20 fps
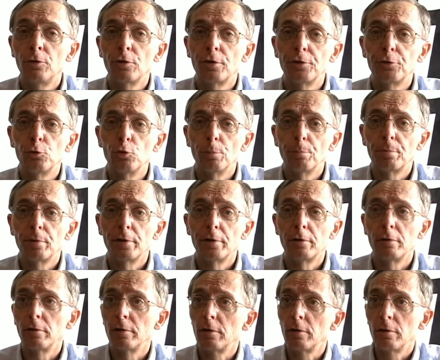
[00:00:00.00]
Took it to a
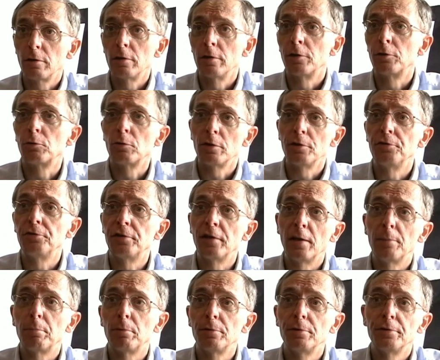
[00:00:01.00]
printer, literally
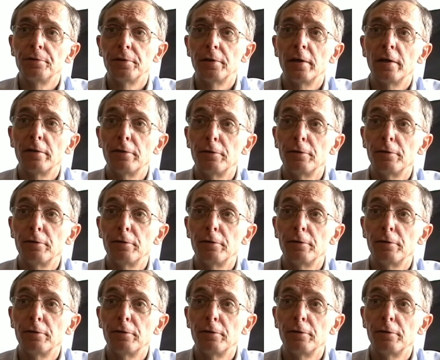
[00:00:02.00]
stapled it